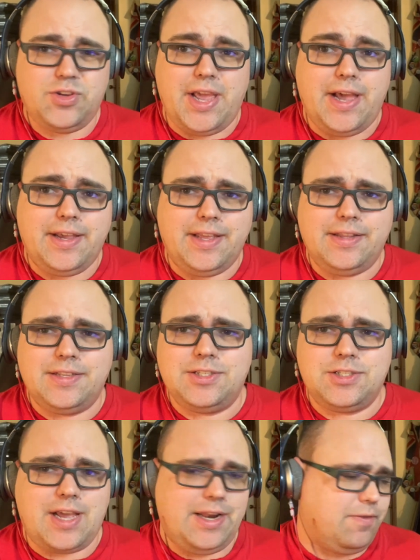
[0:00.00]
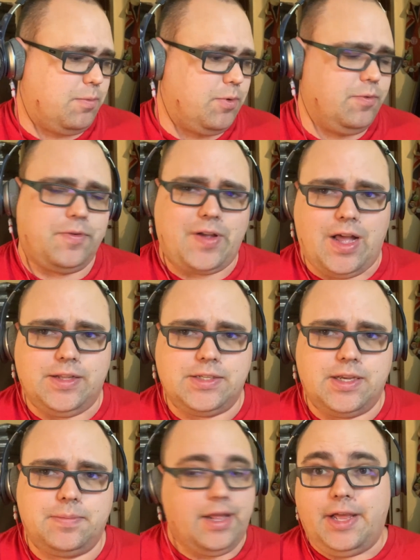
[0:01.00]
So yeah, again, this is kind of a proof of
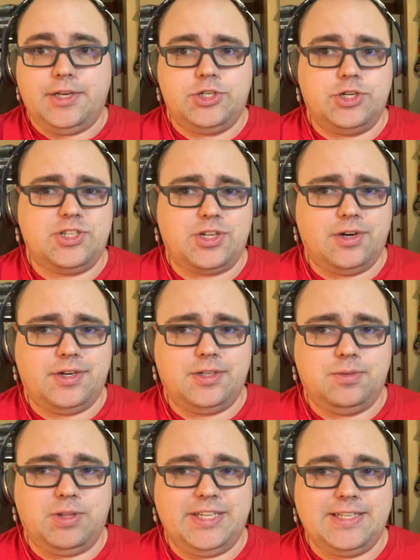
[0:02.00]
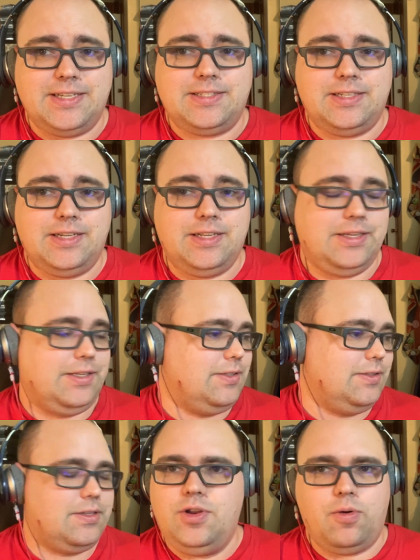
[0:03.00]
concept, and I just started playtesting it
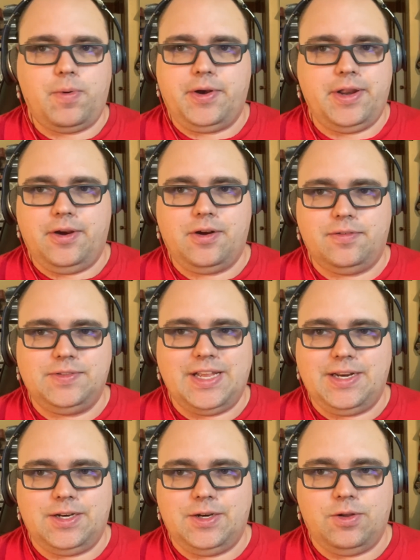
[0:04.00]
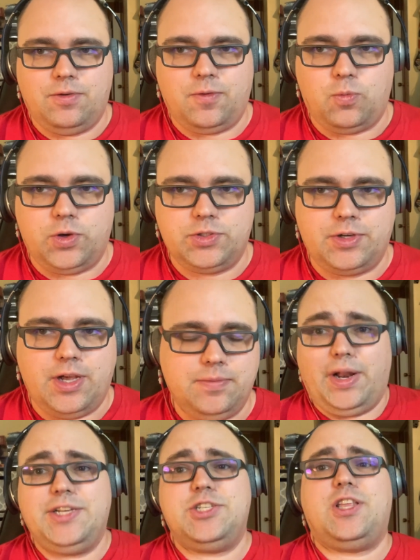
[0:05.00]
and nowhere near enough data to know if it works or not,
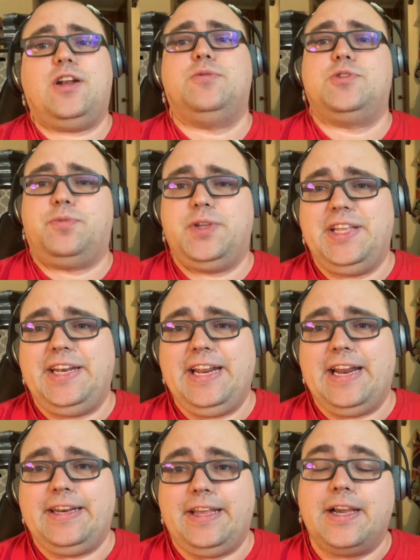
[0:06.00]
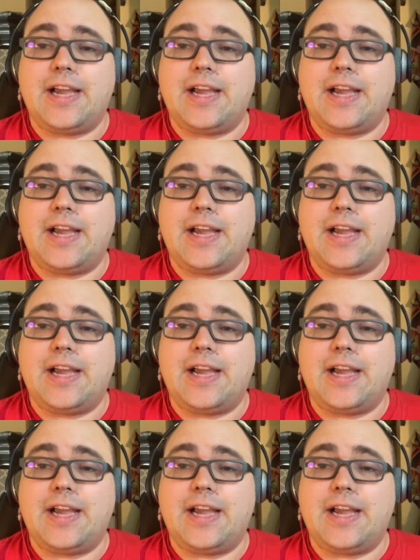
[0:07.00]
but I just thought it was a really neat idea.